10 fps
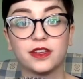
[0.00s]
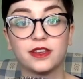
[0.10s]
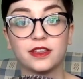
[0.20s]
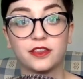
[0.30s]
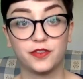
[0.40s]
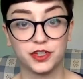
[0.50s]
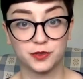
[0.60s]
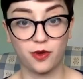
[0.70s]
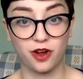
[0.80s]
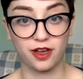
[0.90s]
the finished
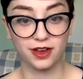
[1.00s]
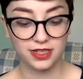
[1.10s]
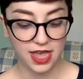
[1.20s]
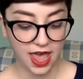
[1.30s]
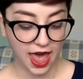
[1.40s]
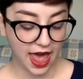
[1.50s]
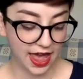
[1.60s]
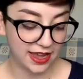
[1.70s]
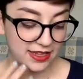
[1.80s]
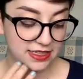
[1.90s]
product.
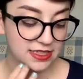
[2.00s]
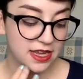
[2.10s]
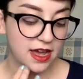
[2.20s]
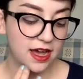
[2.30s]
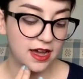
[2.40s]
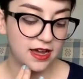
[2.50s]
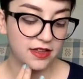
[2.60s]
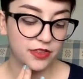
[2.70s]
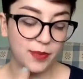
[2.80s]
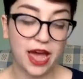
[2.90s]
And
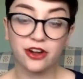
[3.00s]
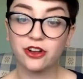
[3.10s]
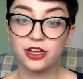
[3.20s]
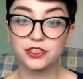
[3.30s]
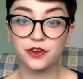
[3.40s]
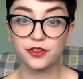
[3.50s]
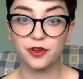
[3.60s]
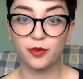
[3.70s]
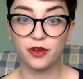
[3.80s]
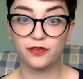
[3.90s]
the pattern calls for a
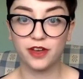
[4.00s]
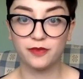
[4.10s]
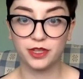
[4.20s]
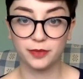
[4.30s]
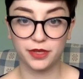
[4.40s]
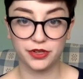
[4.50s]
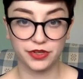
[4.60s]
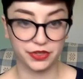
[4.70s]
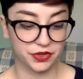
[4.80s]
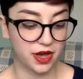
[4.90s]
3.5 millimeter needle.